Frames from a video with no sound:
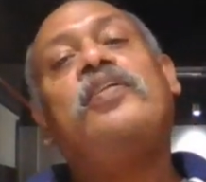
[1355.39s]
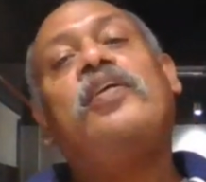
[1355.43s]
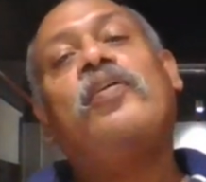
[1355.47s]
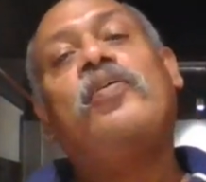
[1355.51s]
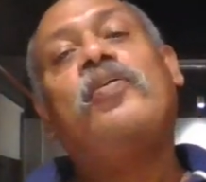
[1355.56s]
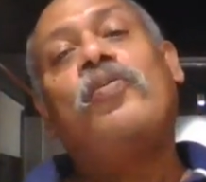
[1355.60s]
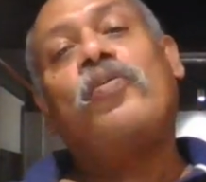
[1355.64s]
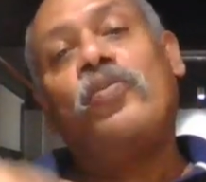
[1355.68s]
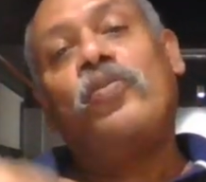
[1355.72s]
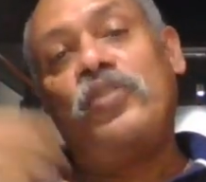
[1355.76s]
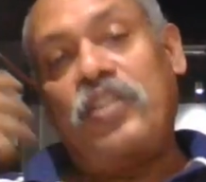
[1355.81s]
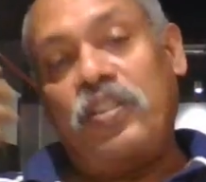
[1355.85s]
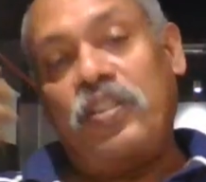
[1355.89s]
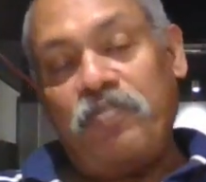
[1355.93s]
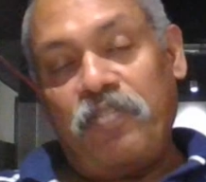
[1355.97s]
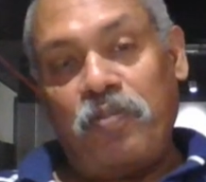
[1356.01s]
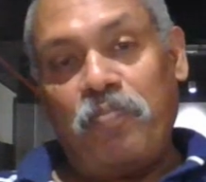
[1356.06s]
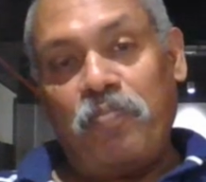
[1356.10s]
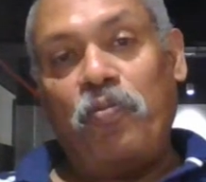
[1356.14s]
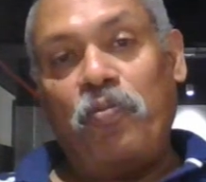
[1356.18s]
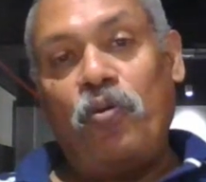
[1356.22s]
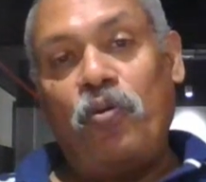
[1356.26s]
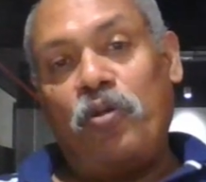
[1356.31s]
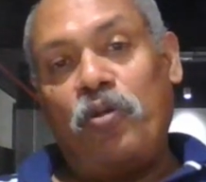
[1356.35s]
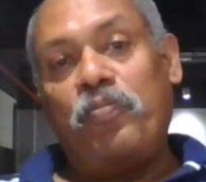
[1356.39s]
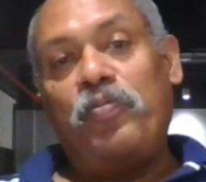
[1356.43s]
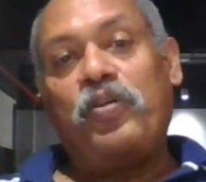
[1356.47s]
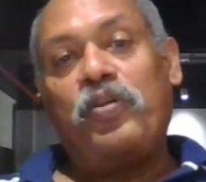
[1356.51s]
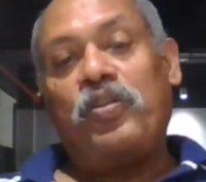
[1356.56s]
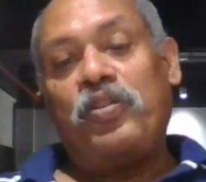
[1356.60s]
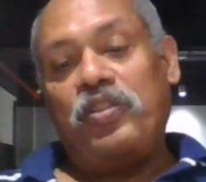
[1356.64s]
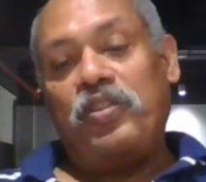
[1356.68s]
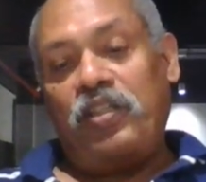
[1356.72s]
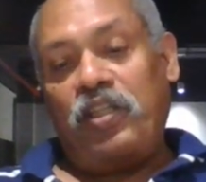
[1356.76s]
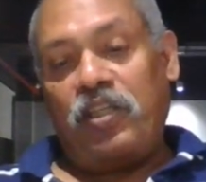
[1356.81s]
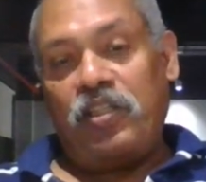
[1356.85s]
it grows even more,
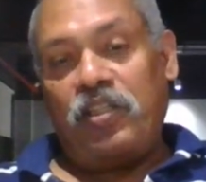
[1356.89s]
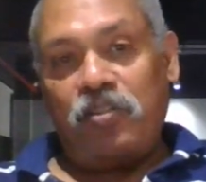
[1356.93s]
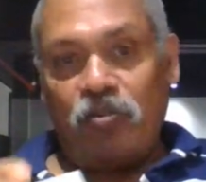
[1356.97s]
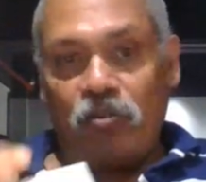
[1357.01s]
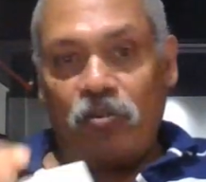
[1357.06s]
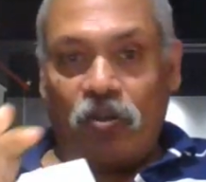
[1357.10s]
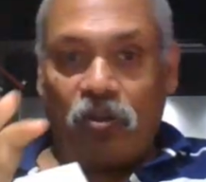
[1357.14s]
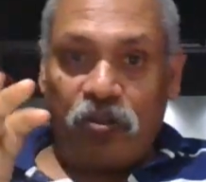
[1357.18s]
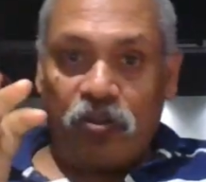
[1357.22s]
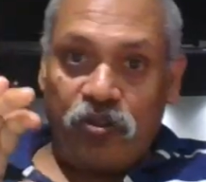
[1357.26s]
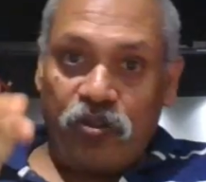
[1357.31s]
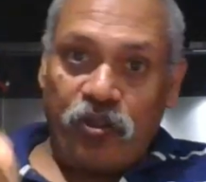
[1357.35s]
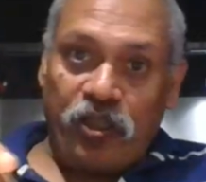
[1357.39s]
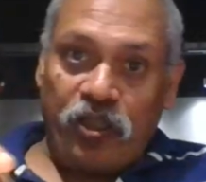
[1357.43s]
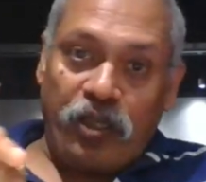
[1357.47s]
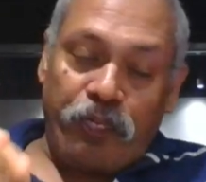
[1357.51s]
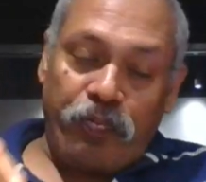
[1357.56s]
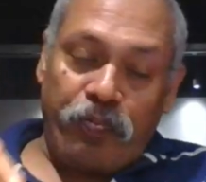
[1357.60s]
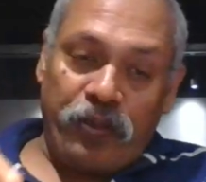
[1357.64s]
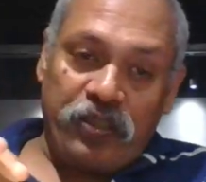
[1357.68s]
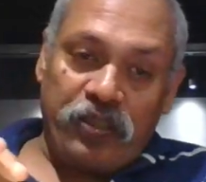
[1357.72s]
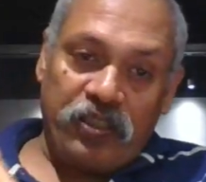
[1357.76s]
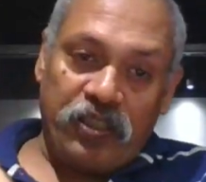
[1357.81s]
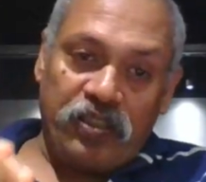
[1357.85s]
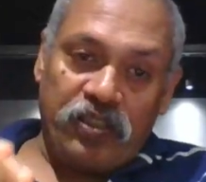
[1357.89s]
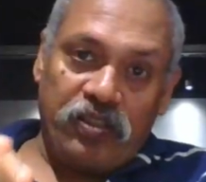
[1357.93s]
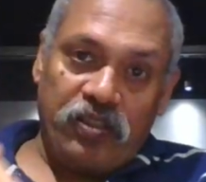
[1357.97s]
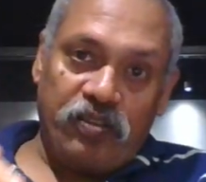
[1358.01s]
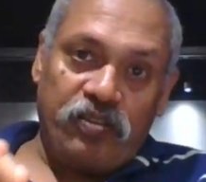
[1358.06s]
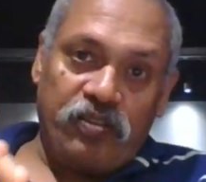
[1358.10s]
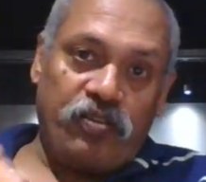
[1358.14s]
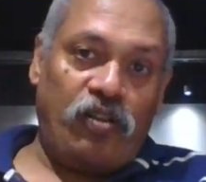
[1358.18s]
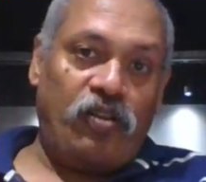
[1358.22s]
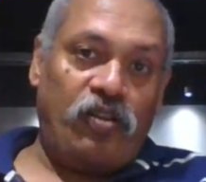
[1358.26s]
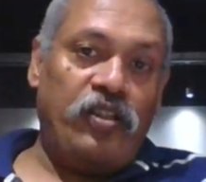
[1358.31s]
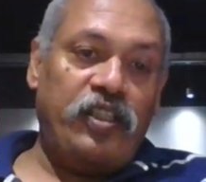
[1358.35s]
because it has to also represent the
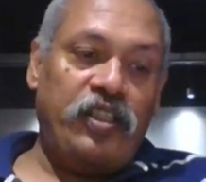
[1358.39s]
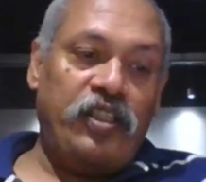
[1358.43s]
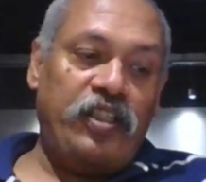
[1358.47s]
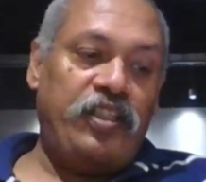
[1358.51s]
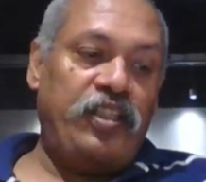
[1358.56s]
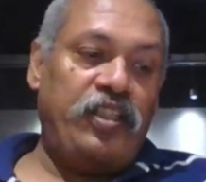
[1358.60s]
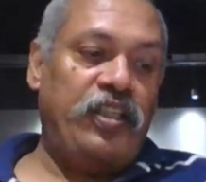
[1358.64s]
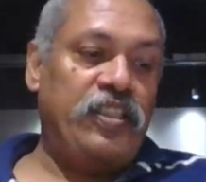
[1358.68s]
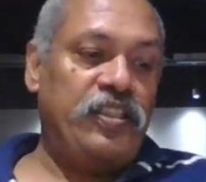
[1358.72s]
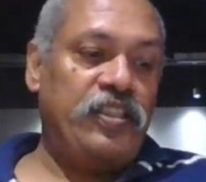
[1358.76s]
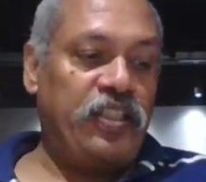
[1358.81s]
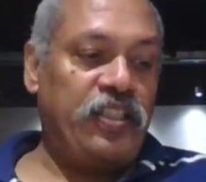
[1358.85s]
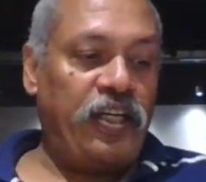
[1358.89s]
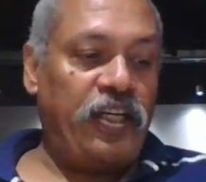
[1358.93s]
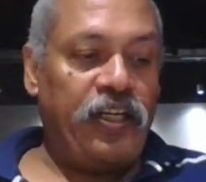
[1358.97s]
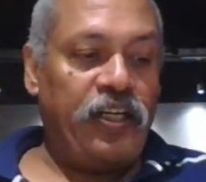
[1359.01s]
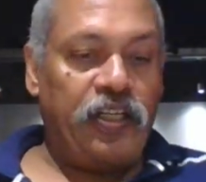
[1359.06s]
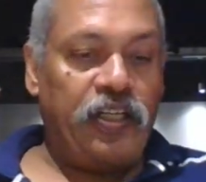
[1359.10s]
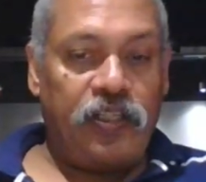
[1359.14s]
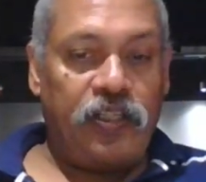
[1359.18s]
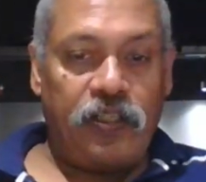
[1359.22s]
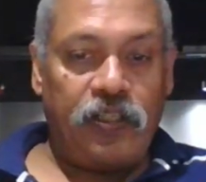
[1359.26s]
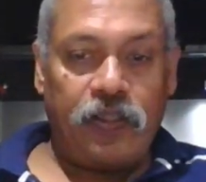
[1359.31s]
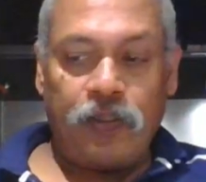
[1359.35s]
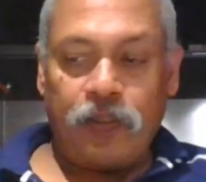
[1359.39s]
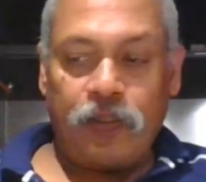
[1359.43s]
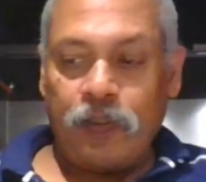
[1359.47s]
solidity inside it.